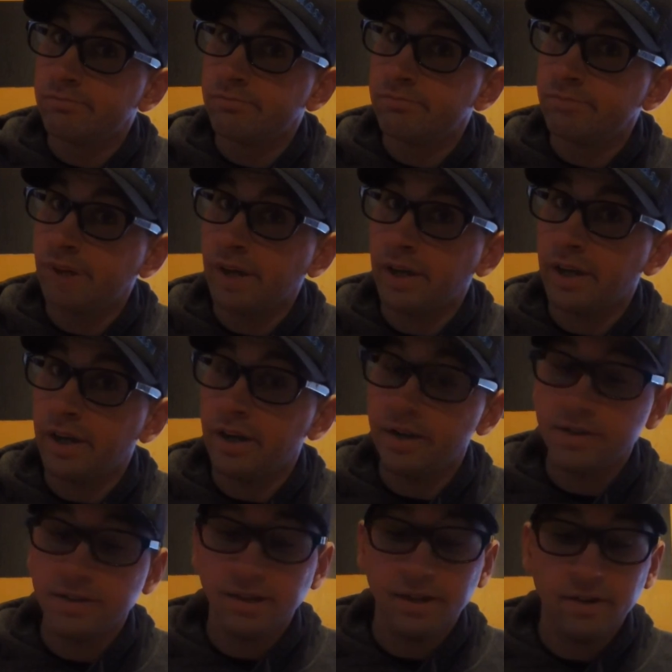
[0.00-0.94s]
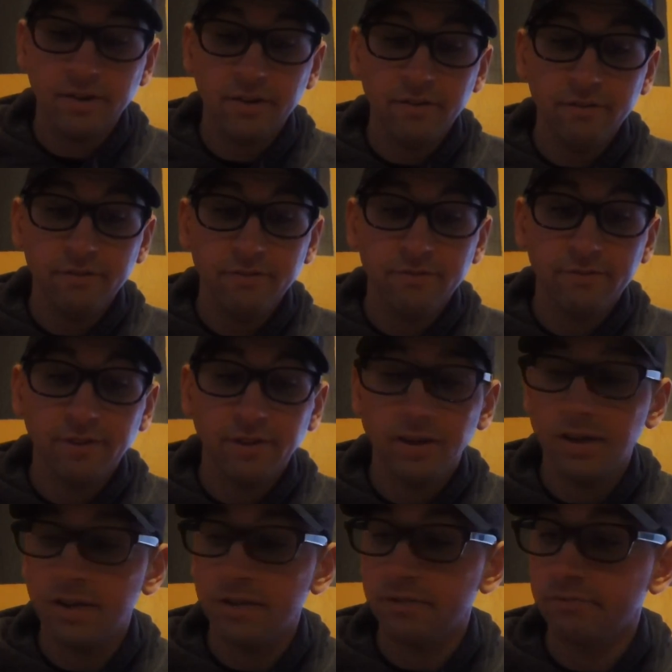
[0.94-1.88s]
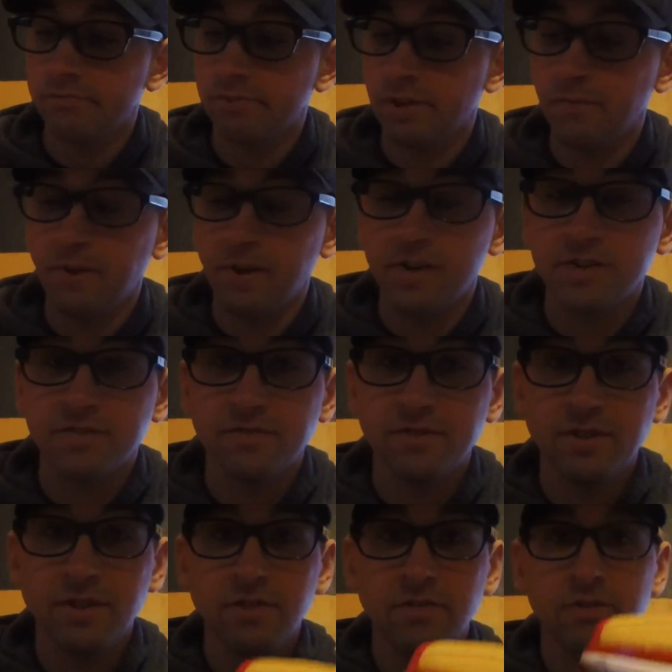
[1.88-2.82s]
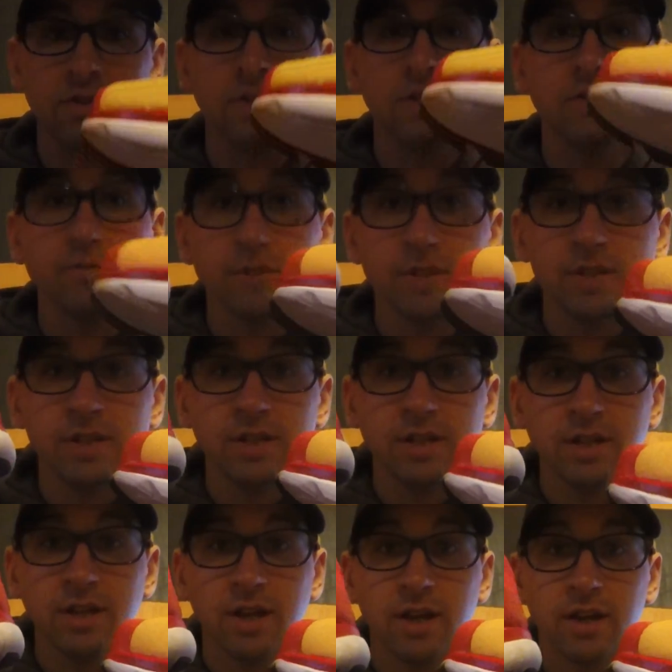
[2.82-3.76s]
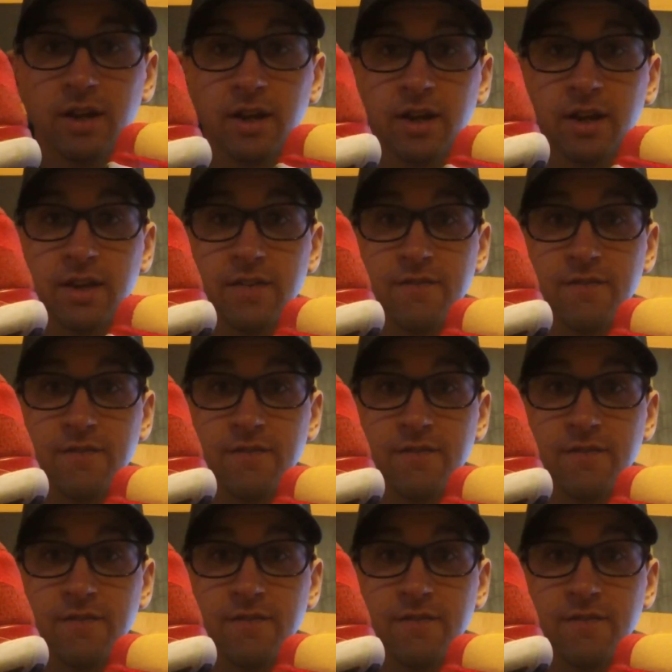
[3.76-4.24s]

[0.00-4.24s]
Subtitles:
Matt Kennedy signing off. Comparison video of the Nike